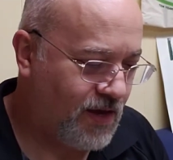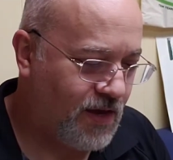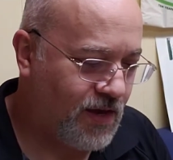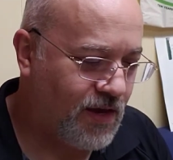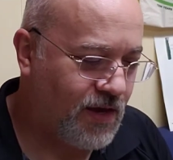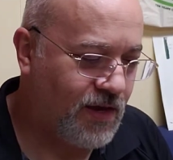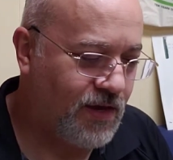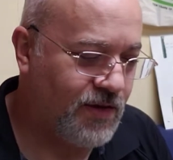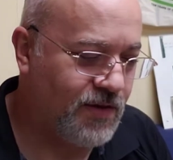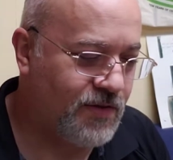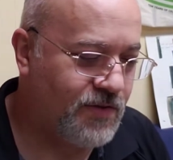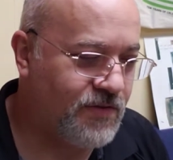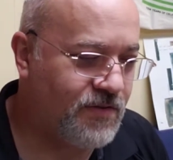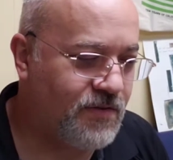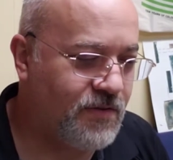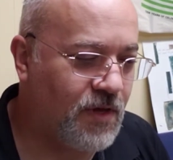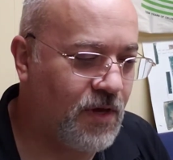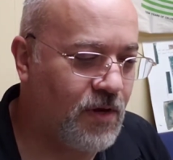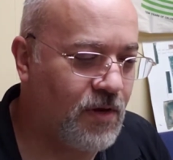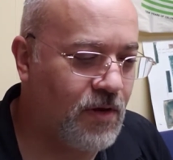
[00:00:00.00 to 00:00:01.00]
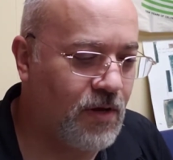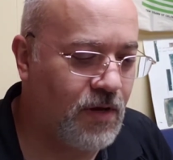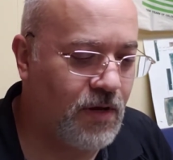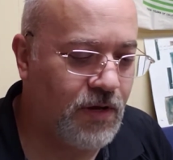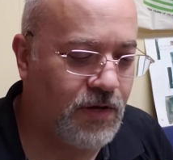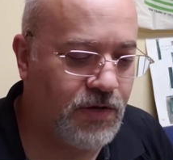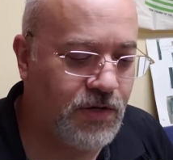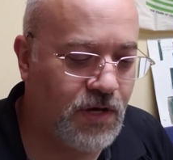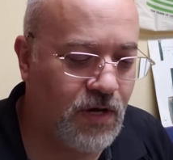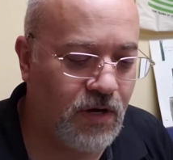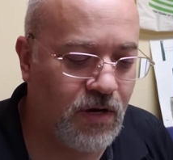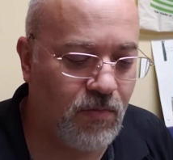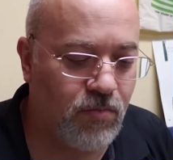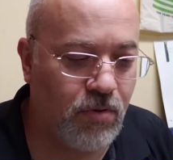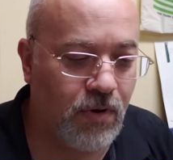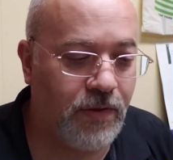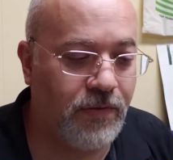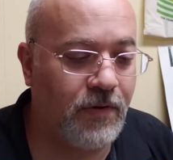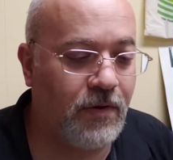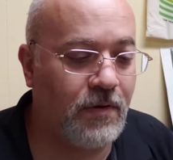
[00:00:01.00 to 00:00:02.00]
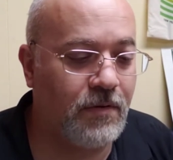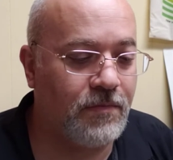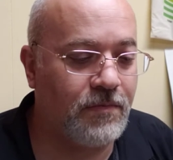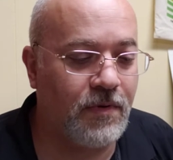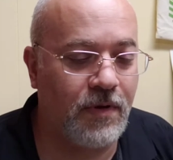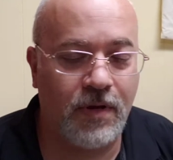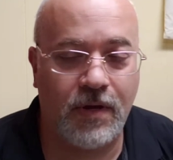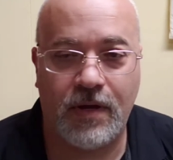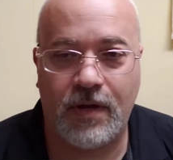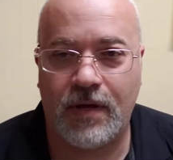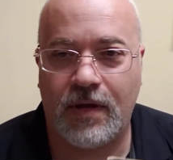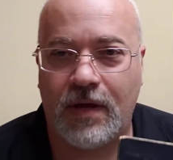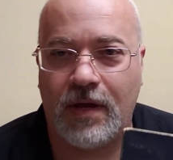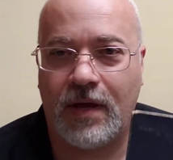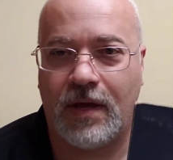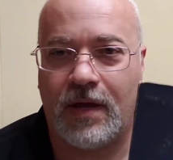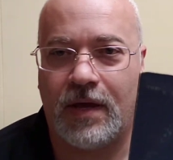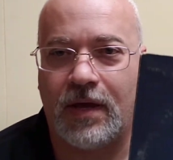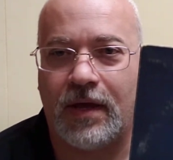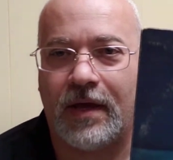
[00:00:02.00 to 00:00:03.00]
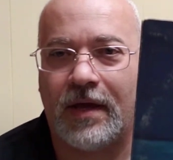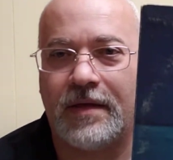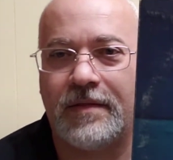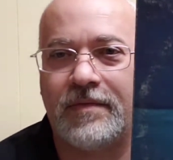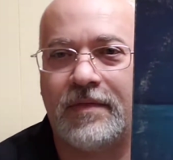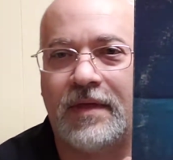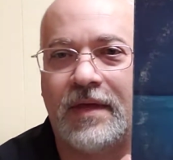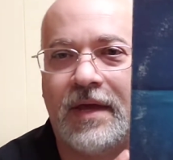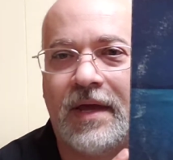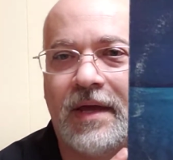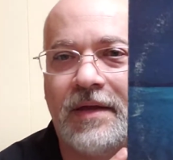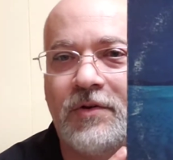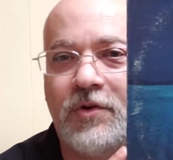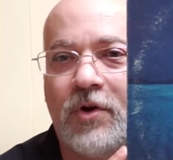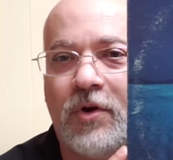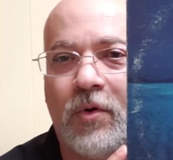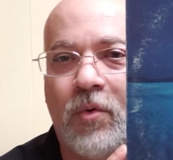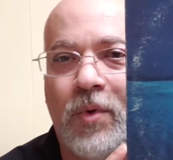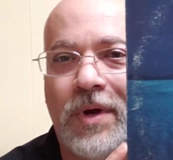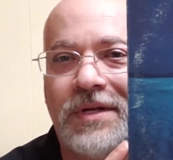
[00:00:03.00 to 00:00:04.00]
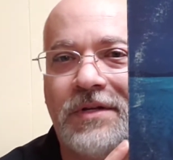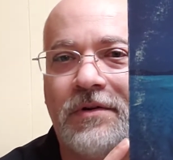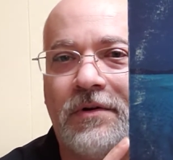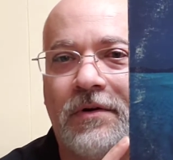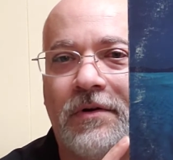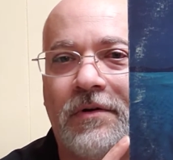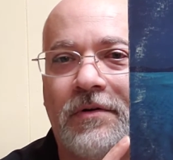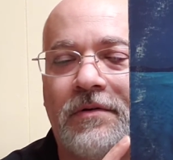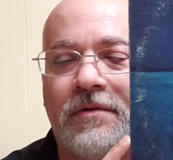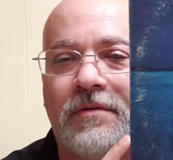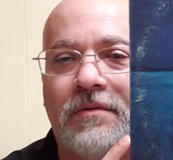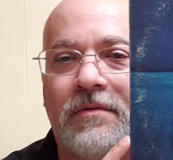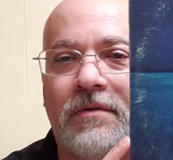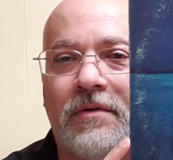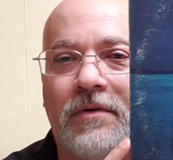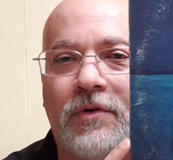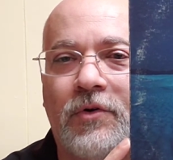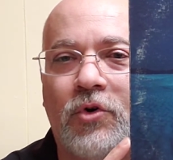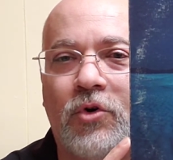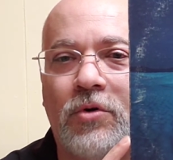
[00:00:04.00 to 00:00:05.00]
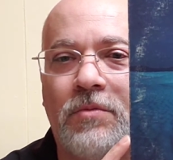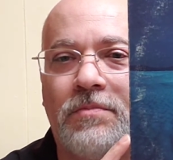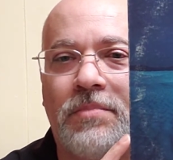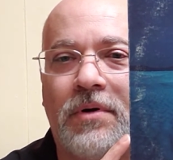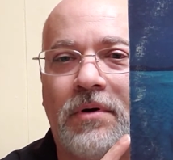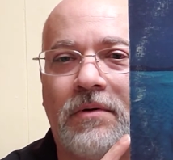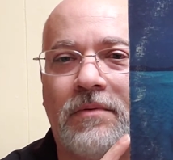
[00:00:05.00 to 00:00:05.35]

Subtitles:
His younger brother, the Edgar Winter group.